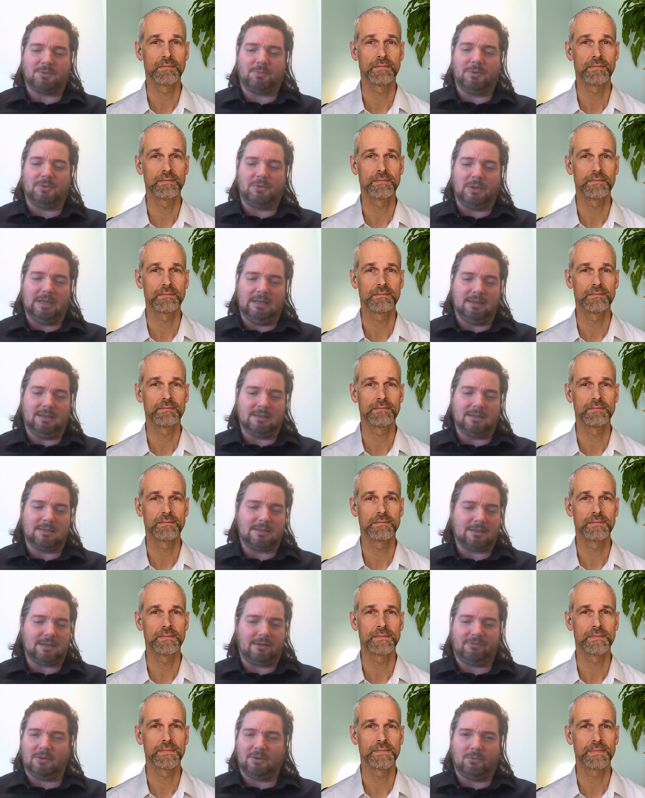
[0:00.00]
Speaker 1: between the
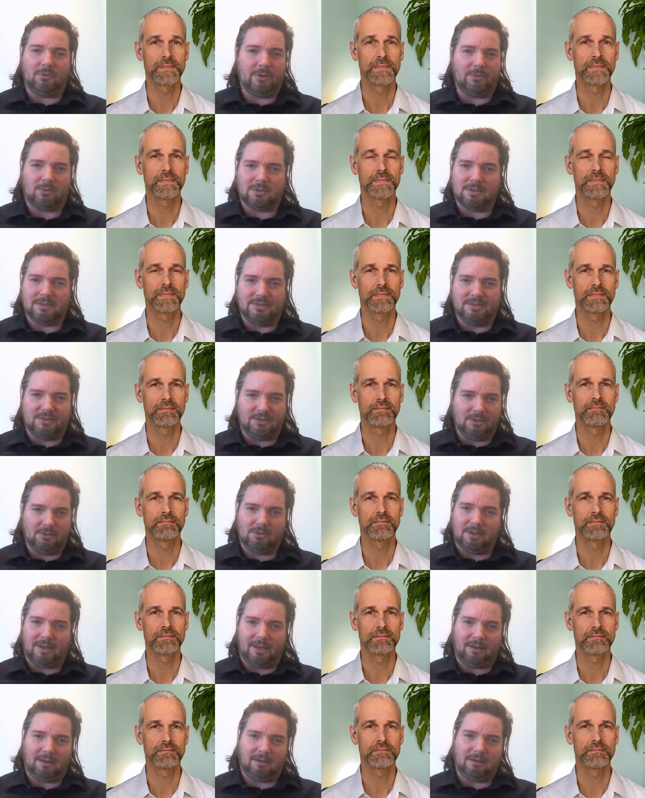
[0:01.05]
stuff that we were
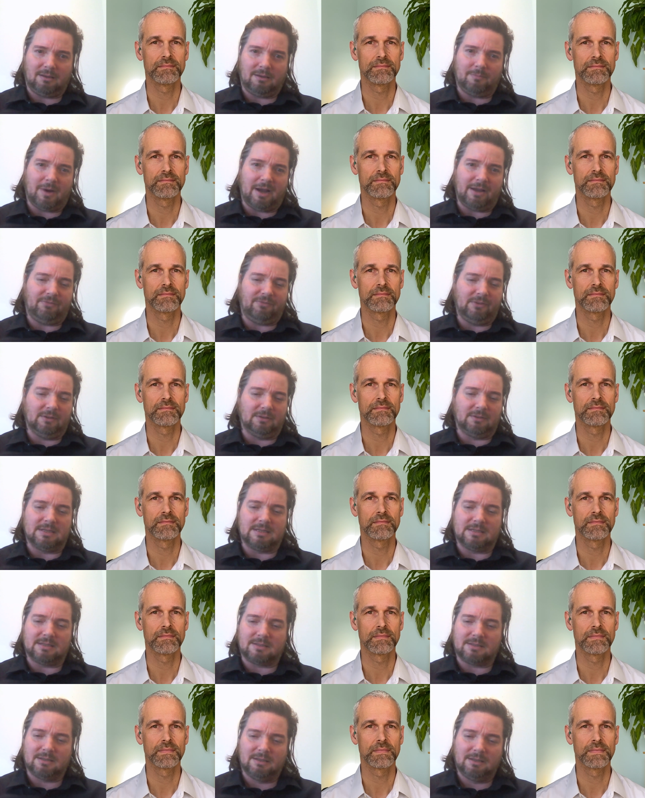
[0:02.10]
doing. My field
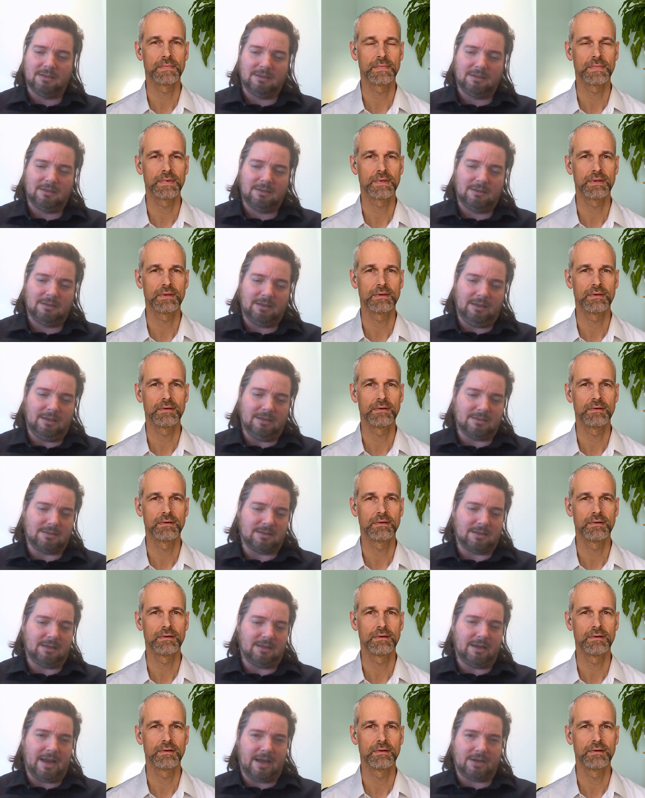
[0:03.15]
is
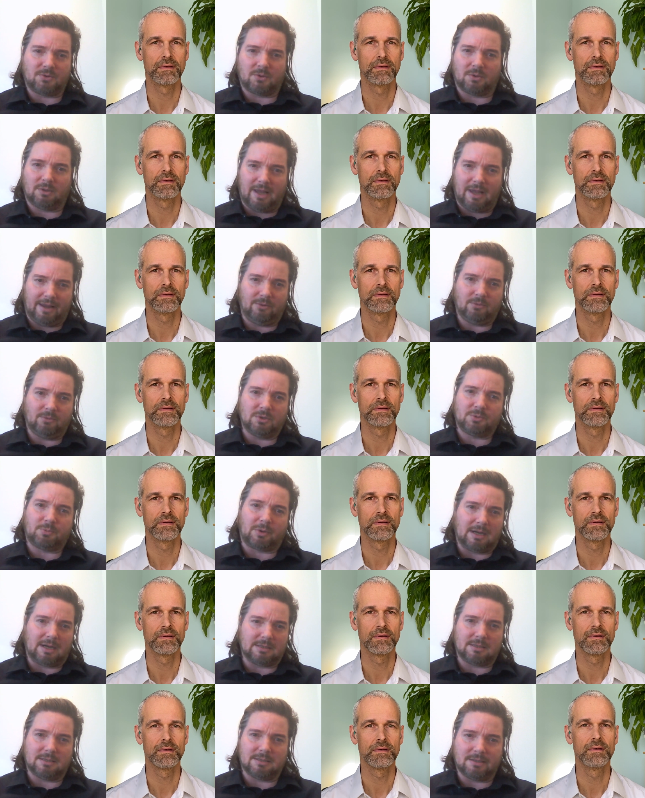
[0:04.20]
natural language
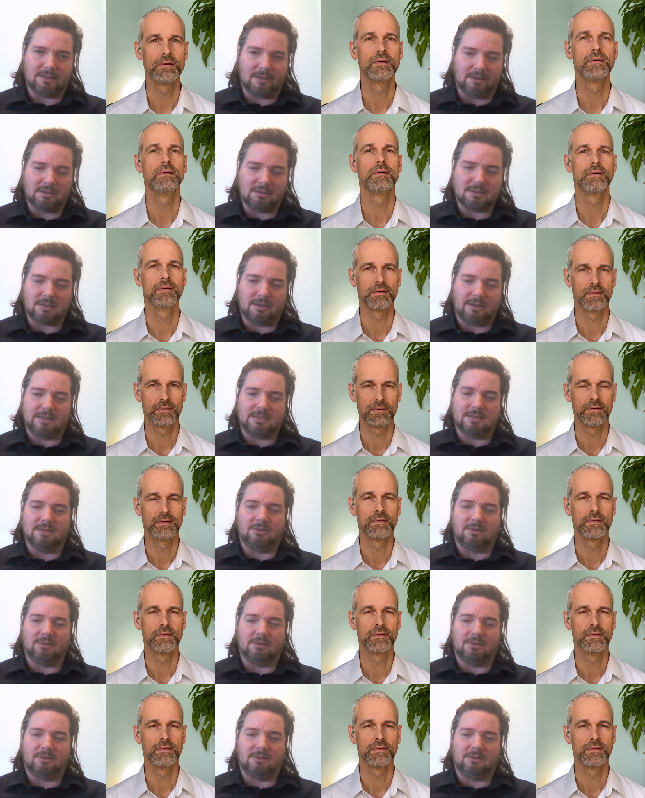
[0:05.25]
processing, so that's